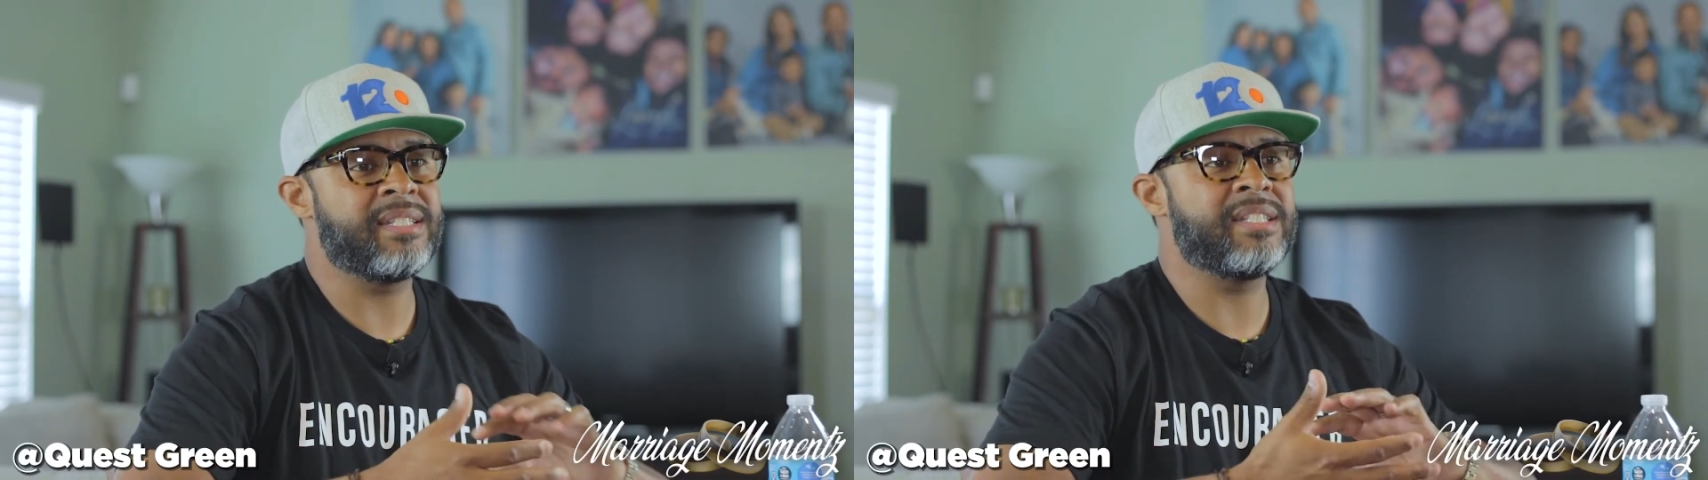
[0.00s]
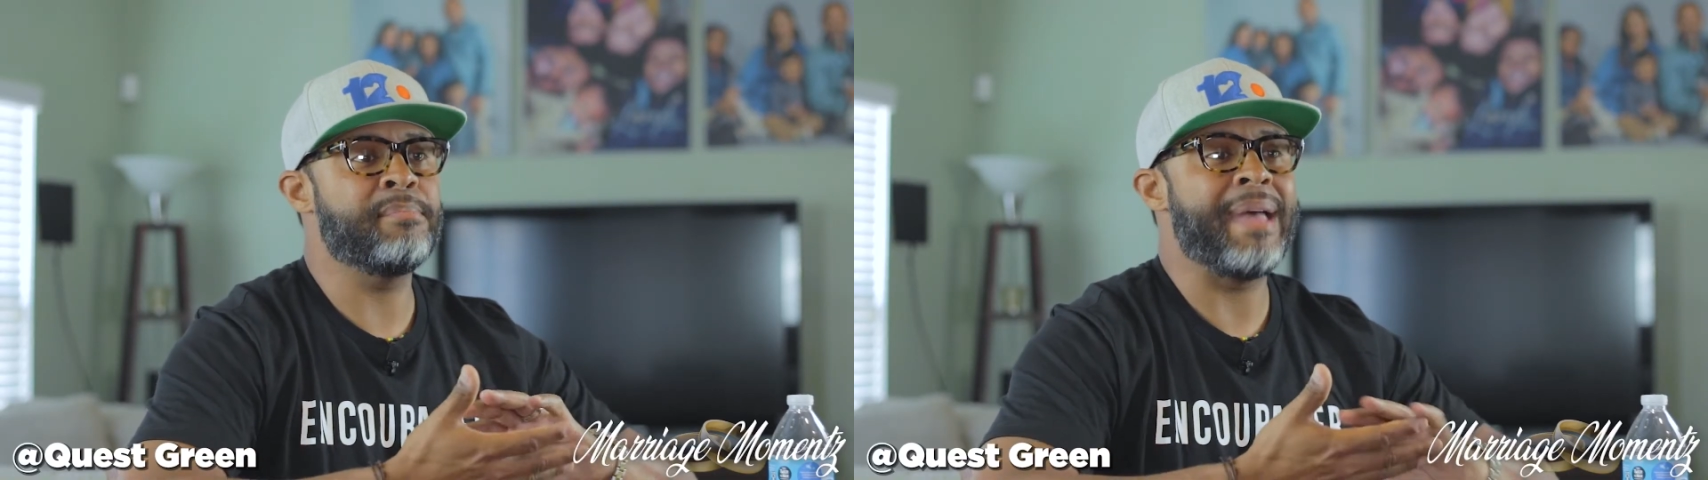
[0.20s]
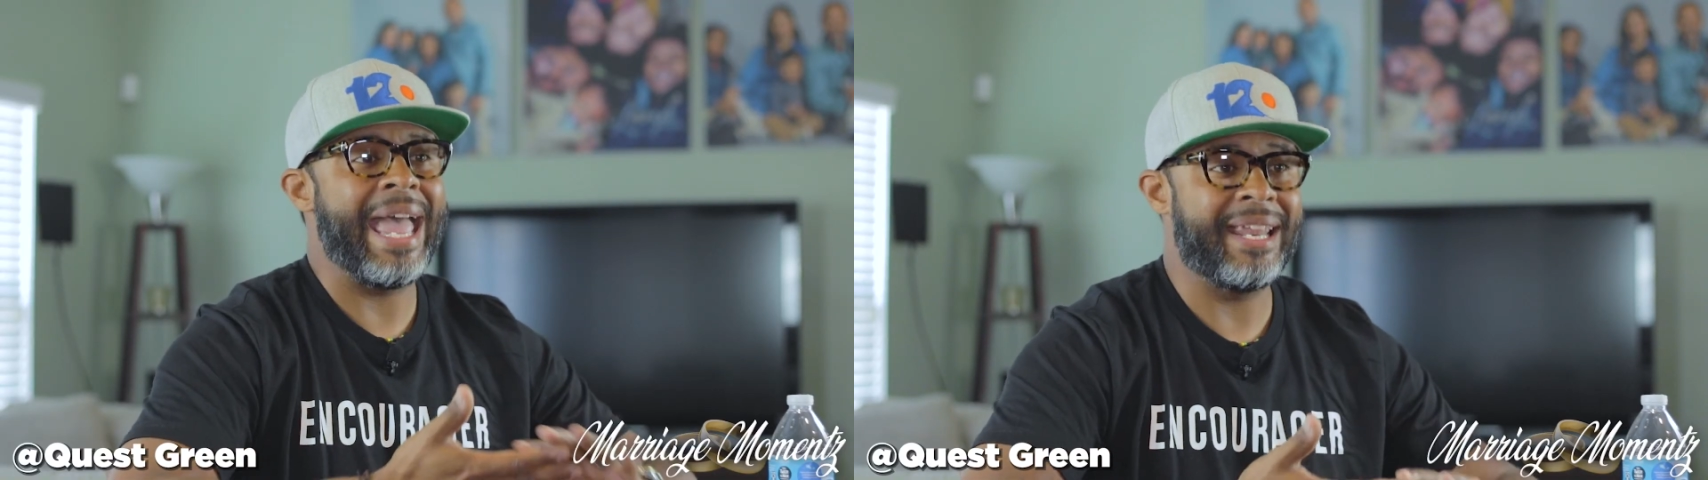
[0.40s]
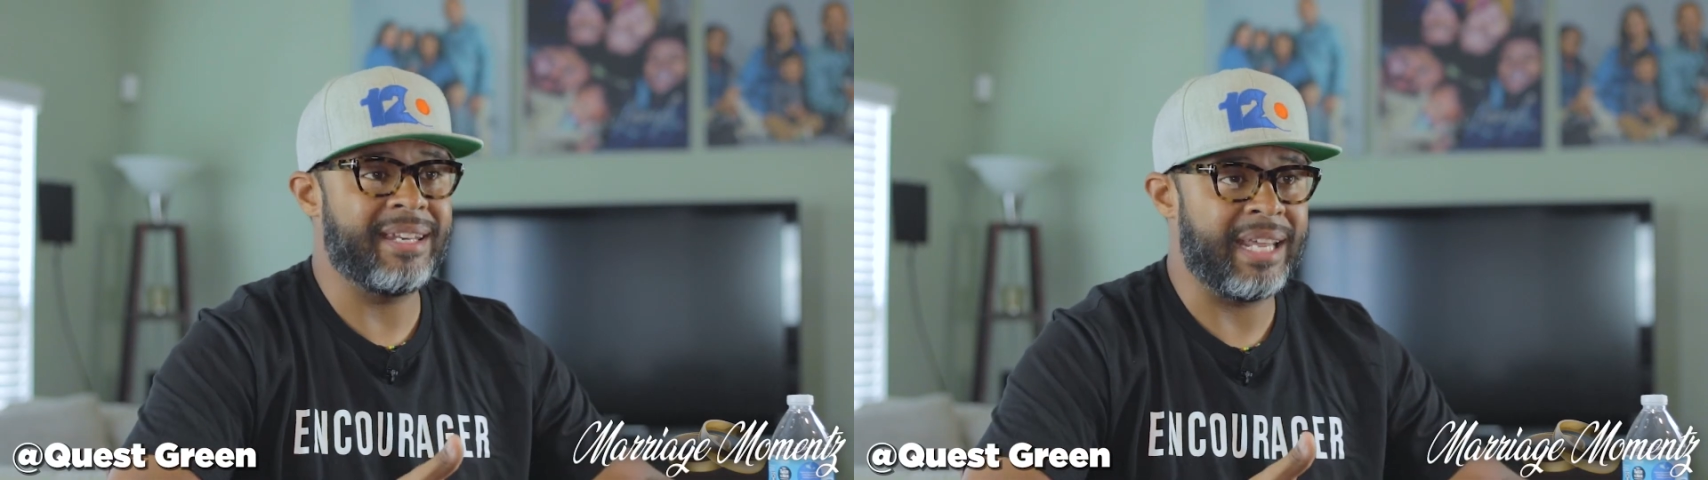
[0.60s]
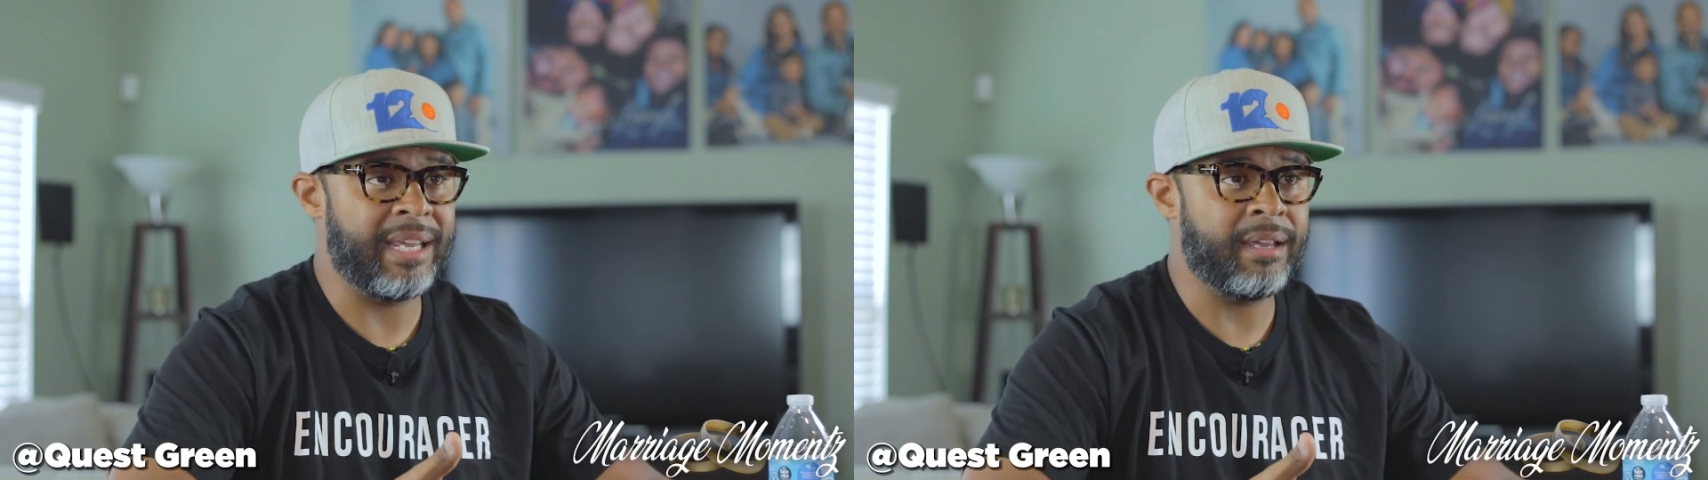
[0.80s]

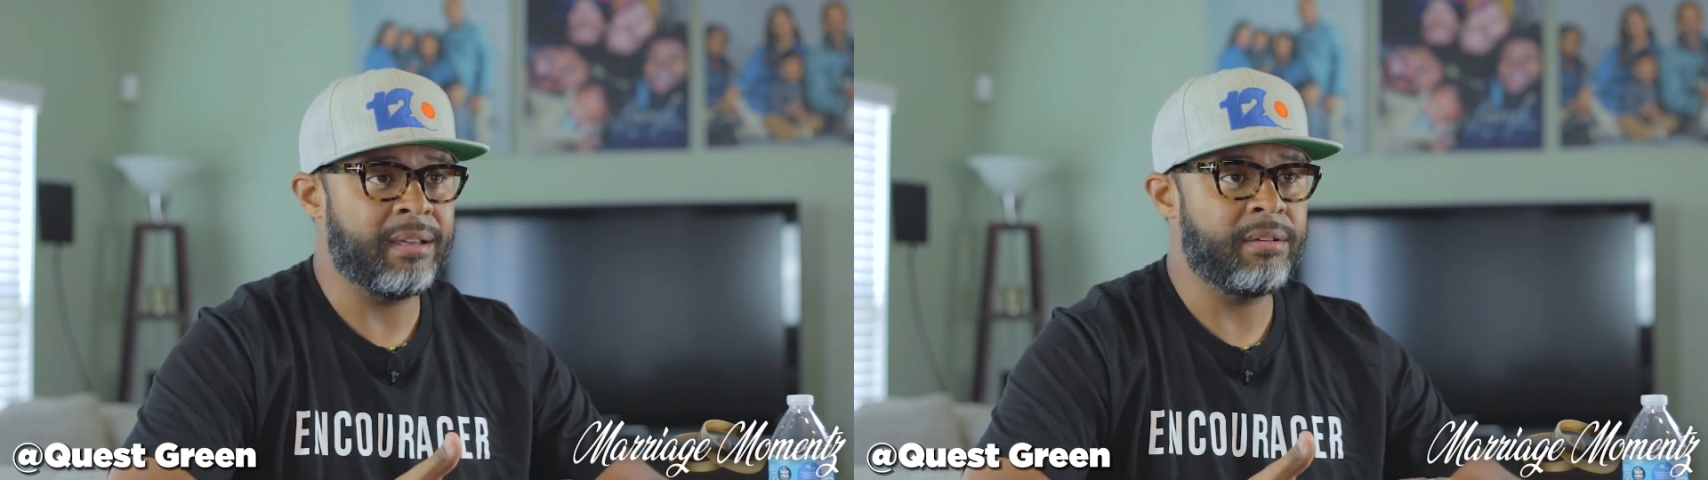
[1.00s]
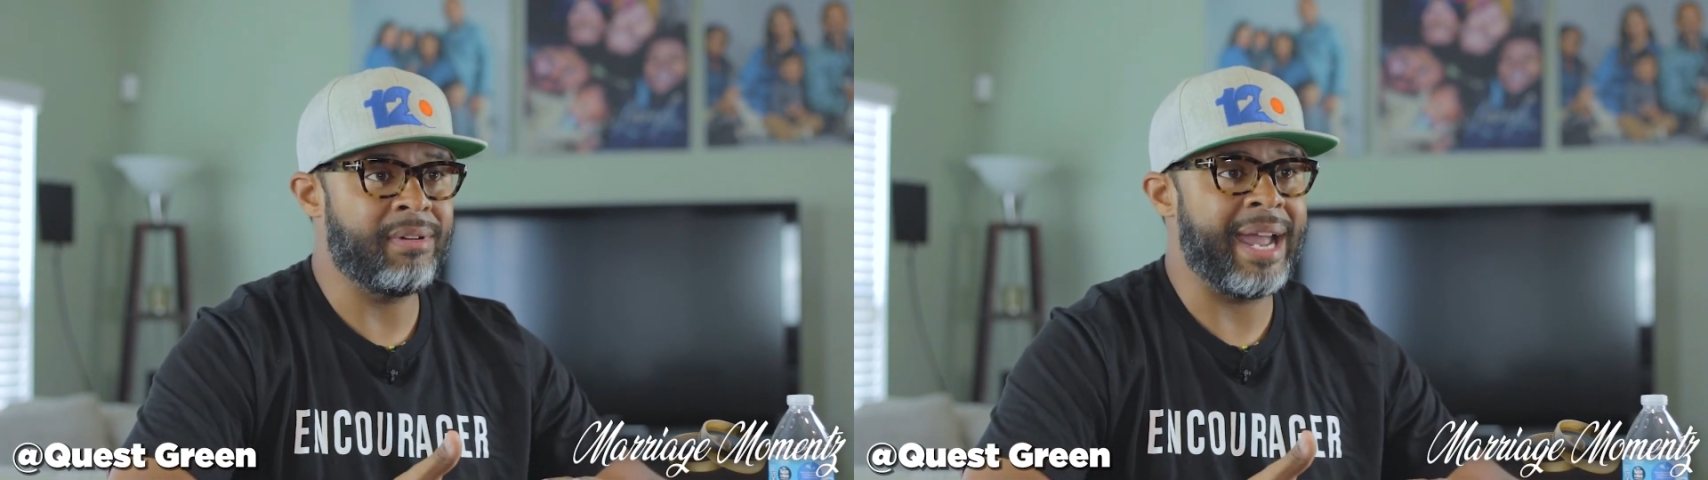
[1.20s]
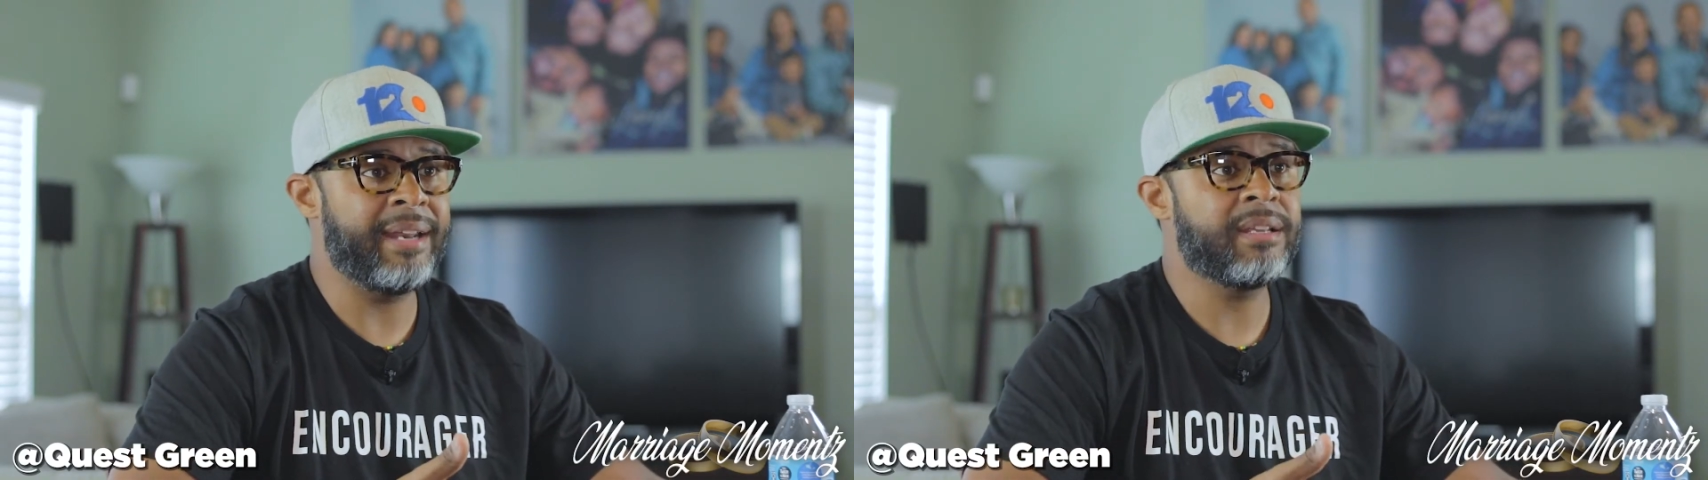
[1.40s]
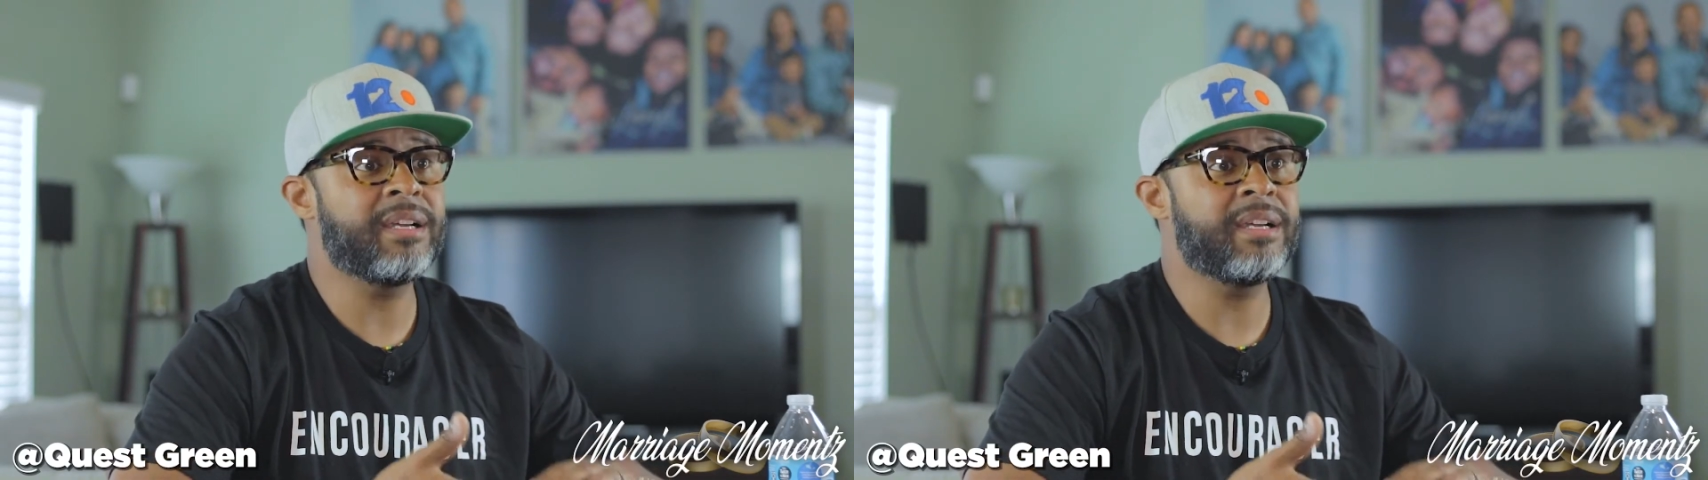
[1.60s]
demanding, right?